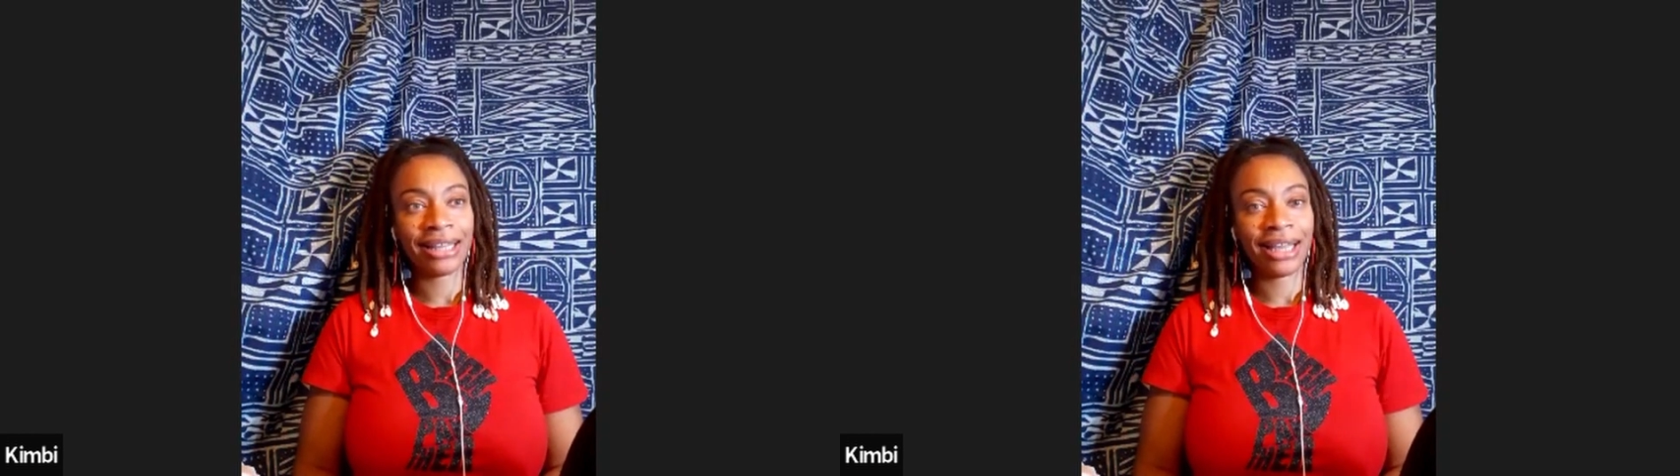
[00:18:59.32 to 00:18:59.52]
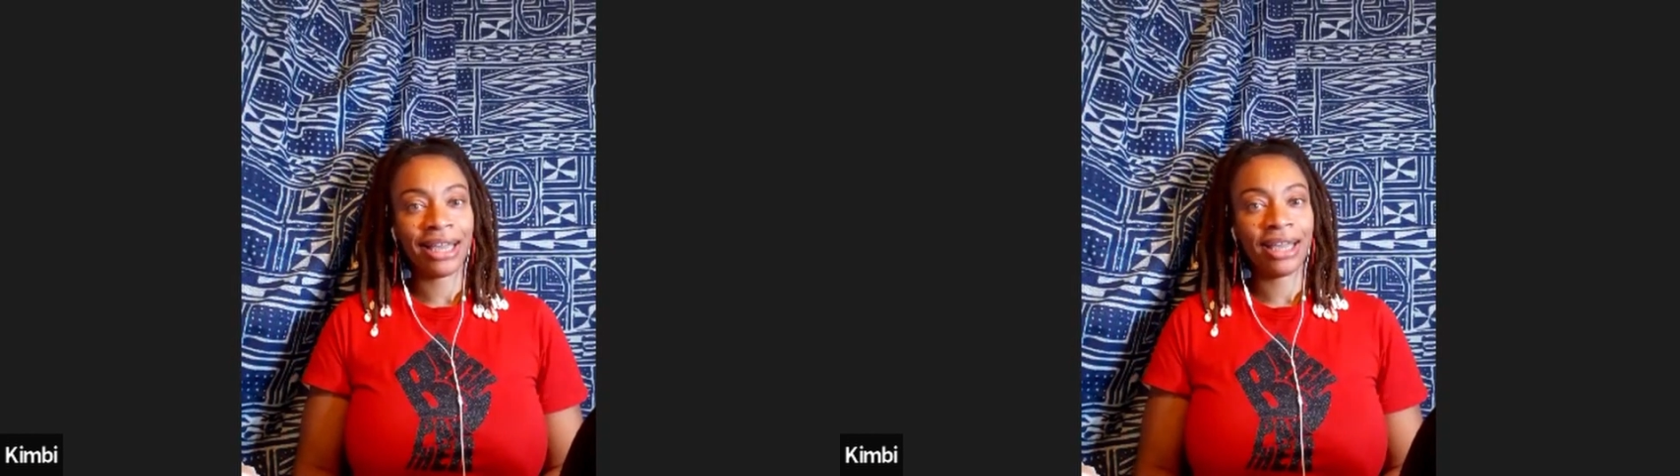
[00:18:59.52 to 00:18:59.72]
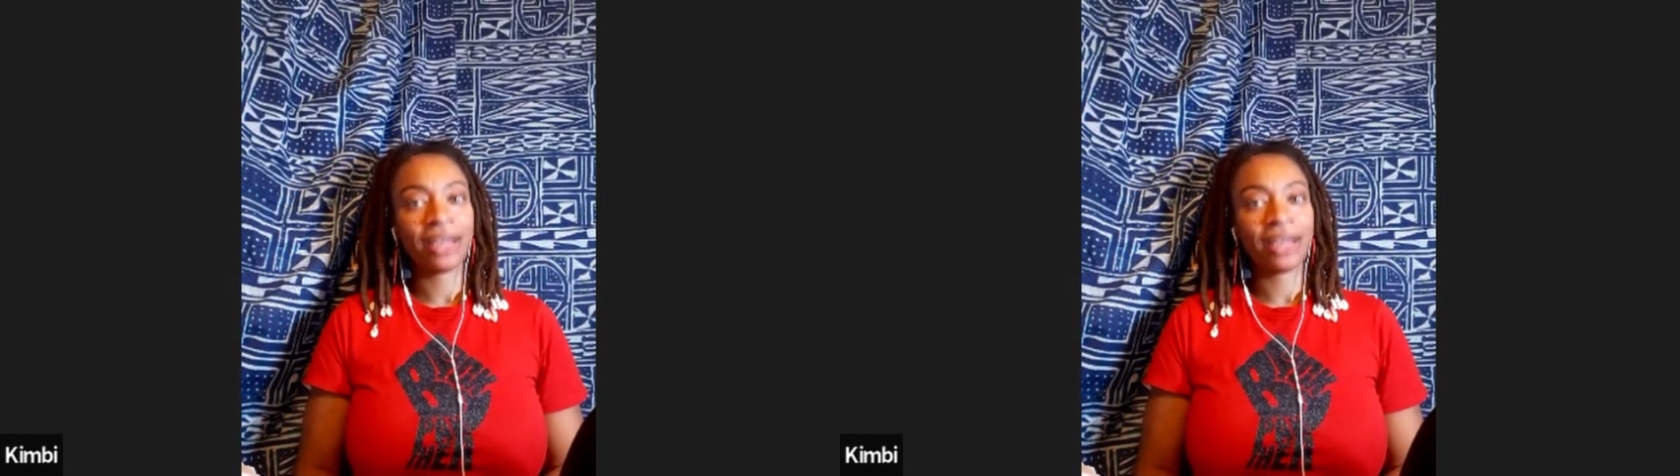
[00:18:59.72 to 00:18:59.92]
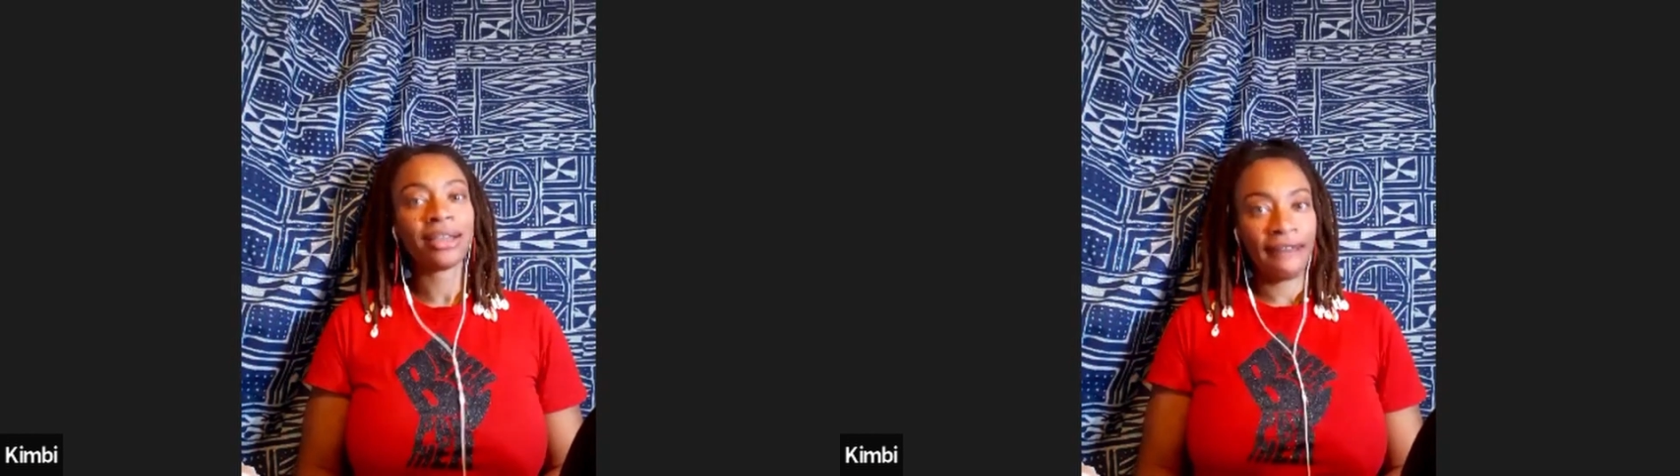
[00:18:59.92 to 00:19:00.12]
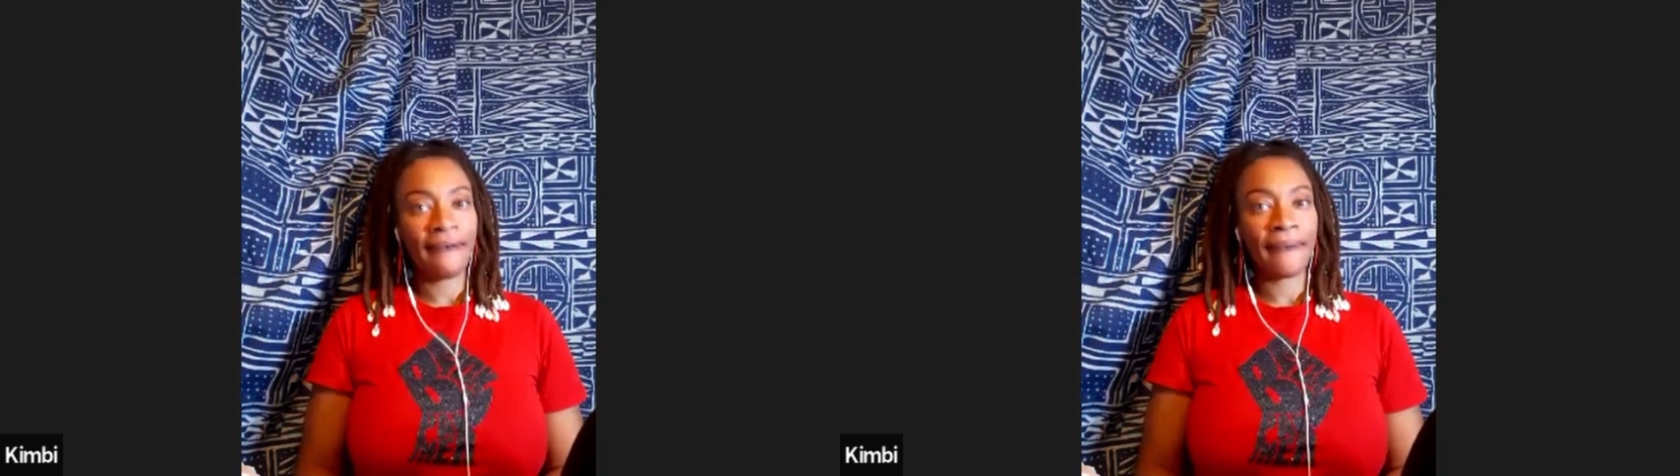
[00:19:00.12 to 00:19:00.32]
like,
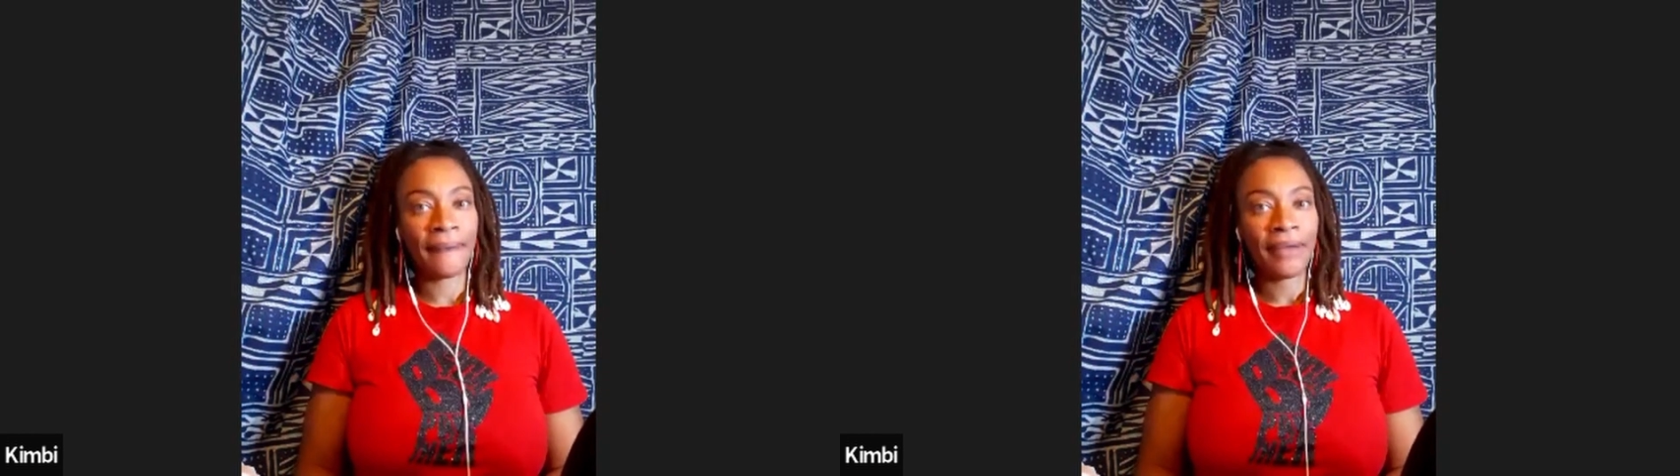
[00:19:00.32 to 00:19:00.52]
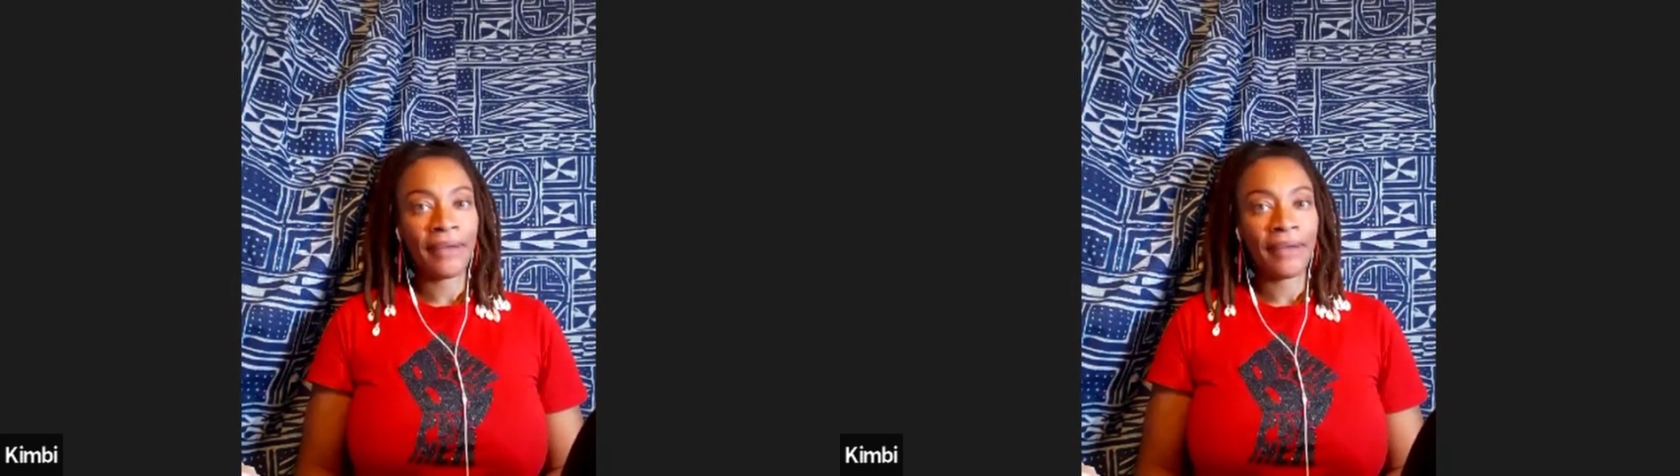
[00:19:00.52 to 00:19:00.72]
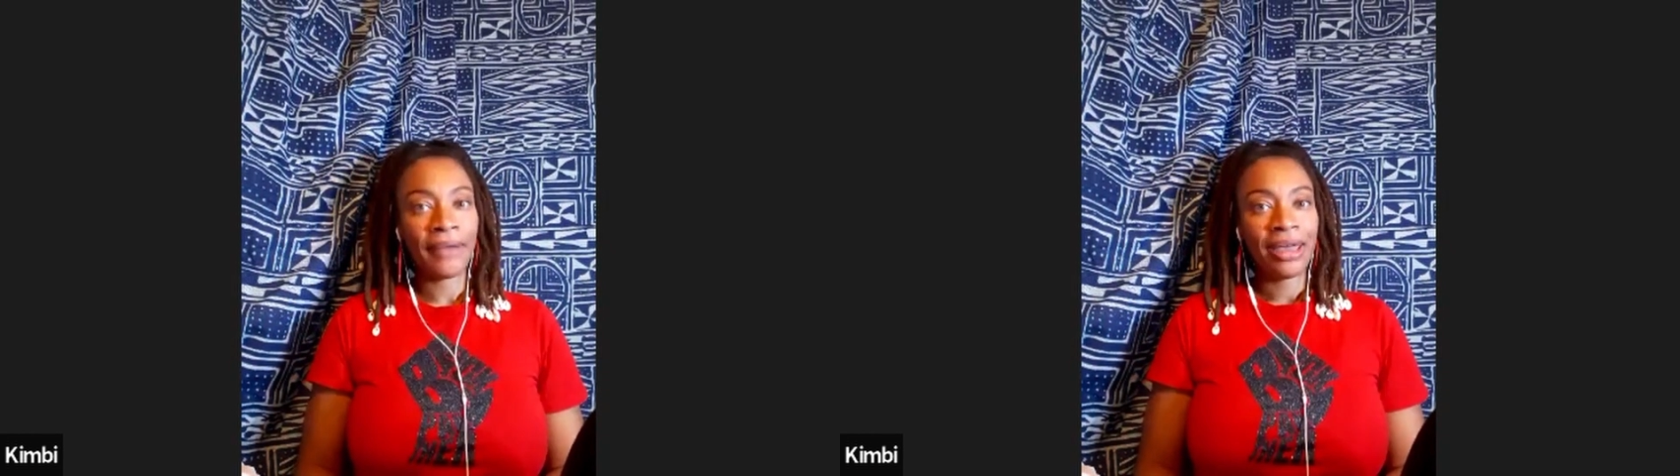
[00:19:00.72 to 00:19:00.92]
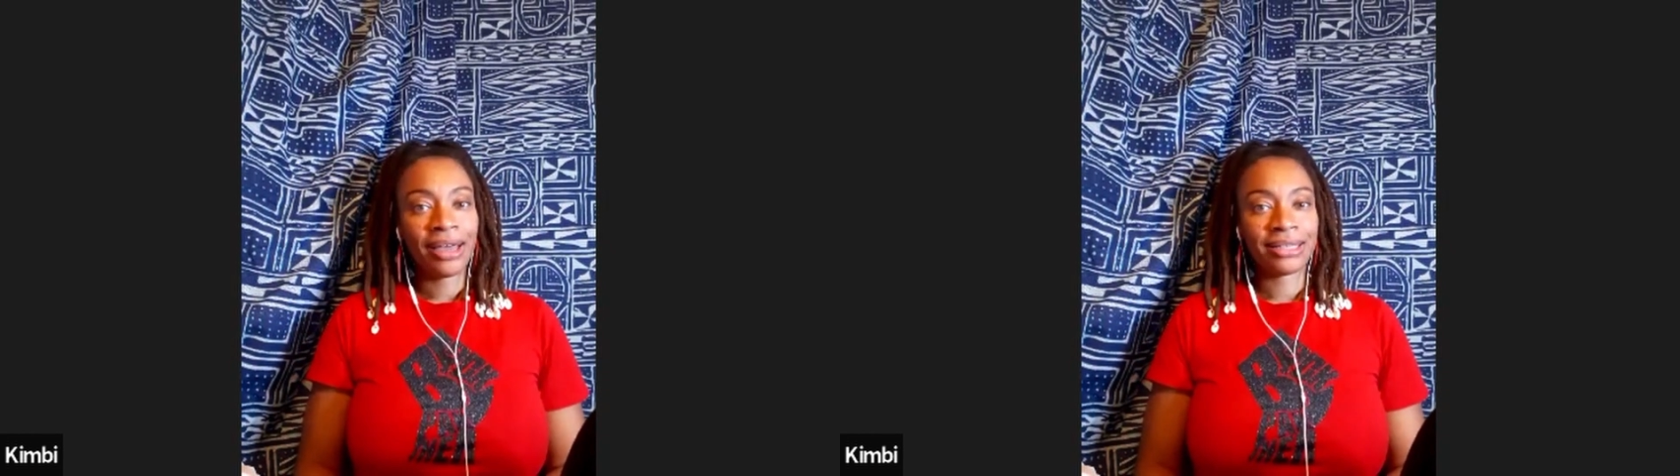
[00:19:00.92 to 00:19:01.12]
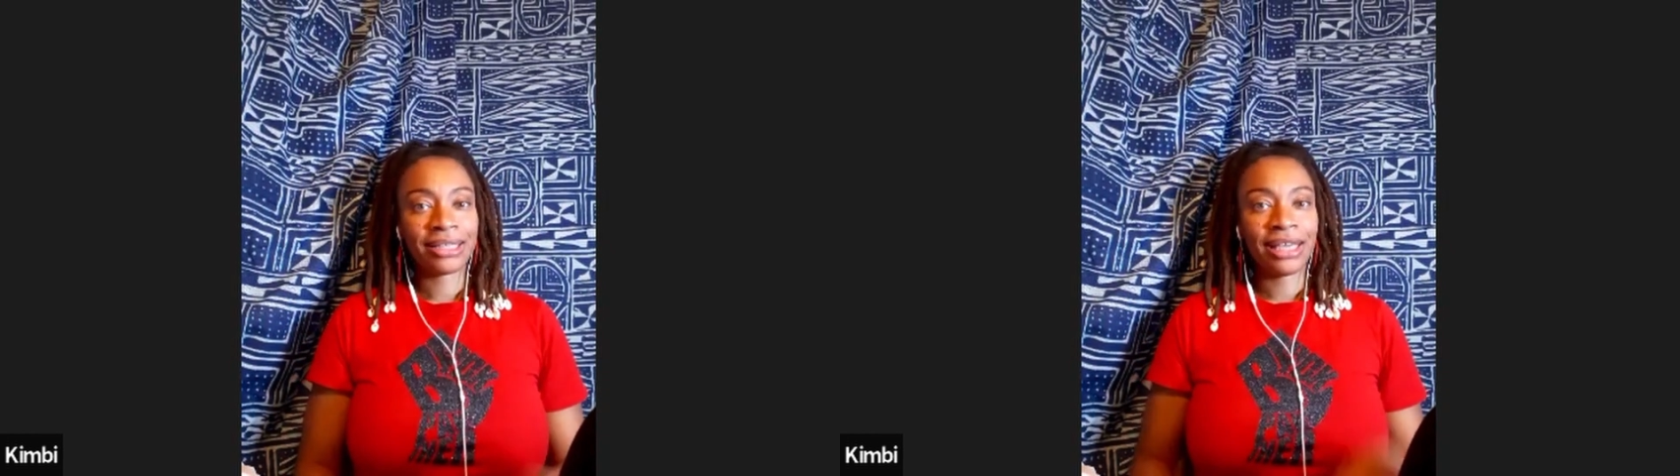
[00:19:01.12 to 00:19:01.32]
yeah,
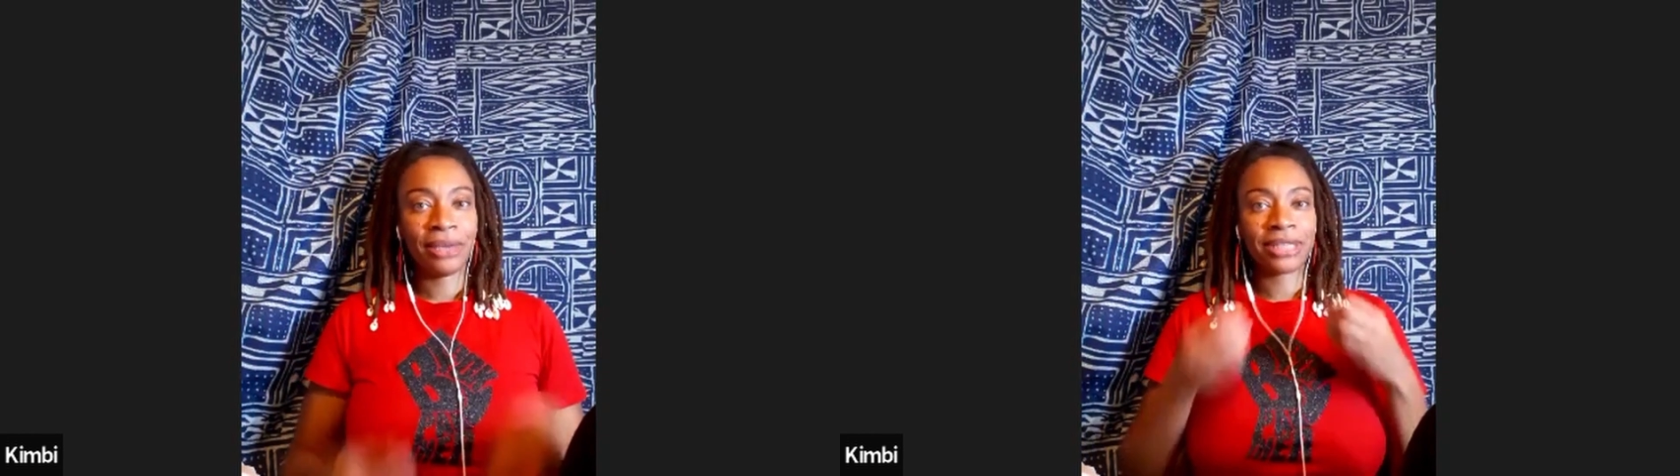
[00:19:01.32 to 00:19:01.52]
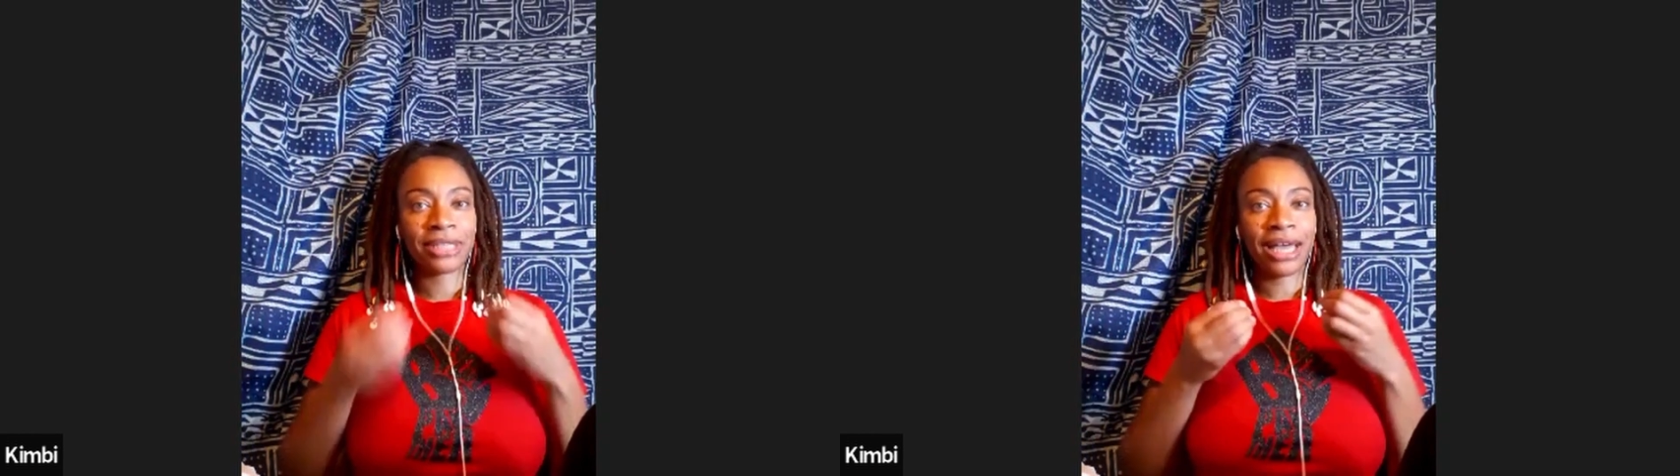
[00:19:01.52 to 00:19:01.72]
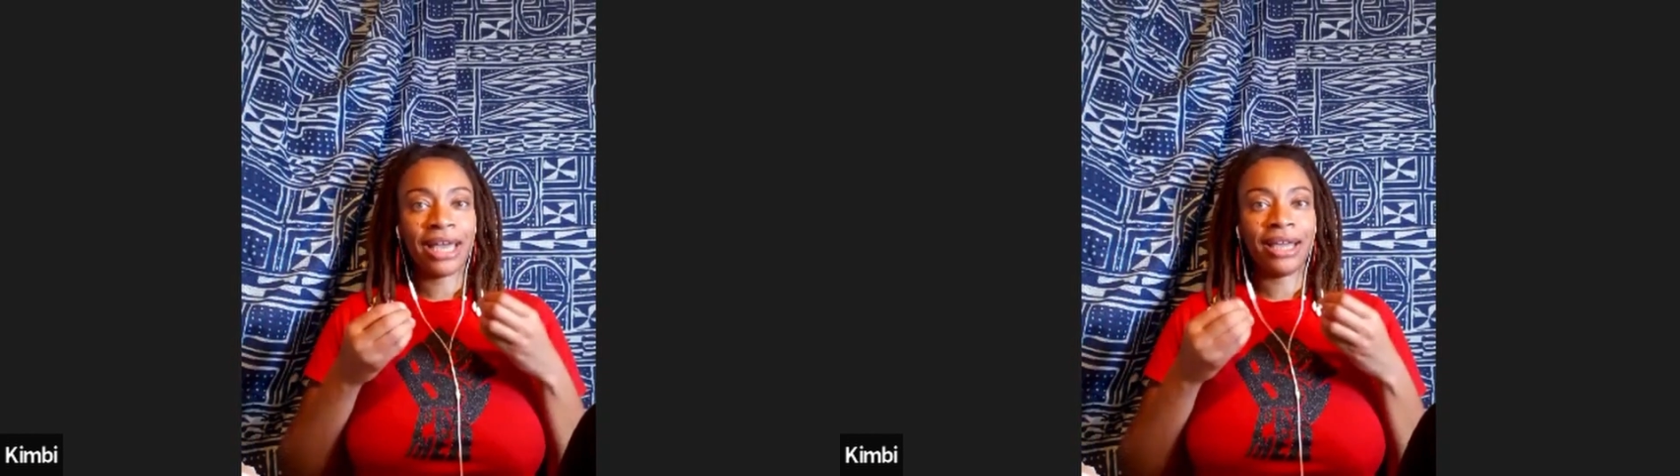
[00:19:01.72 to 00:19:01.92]
because it was like,